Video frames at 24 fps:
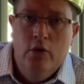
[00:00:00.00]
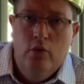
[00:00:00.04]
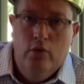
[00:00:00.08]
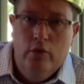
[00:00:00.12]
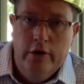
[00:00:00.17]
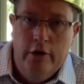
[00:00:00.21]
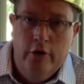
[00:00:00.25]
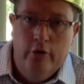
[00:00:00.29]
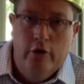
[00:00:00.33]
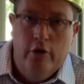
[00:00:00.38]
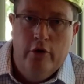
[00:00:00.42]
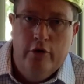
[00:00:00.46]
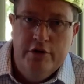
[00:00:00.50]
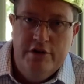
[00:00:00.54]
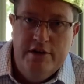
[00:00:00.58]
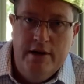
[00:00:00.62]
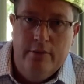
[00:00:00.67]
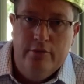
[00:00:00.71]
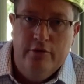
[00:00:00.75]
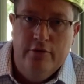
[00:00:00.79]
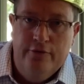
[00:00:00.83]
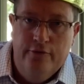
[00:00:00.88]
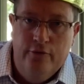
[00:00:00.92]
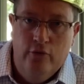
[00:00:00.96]
Well, here we are in
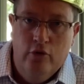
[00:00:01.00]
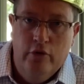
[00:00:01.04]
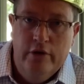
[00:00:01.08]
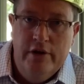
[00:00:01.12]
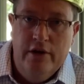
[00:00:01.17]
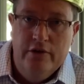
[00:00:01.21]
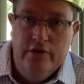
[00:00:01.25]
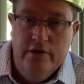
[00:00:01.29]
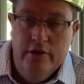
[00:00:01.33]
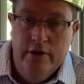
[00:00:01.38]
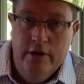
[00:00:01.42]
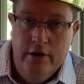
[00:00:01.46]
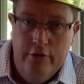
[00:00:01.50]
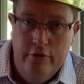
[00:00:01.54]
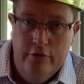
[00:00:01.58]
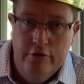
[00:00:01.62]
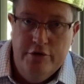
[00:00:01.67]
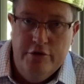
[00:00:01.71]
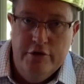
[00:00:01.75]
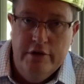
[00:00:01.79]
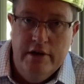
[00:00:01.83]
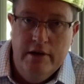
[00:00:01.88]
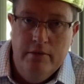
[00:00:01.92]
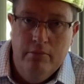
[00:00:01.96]
chapter 4, he has another
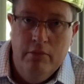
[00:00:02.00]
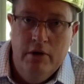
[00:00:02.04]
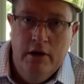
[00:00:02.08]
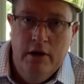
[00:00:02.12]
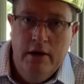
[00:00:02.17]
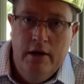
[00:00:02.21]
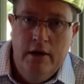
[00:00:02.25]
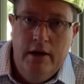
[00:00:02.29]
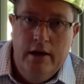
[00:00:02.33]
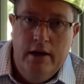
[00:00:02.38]
dream.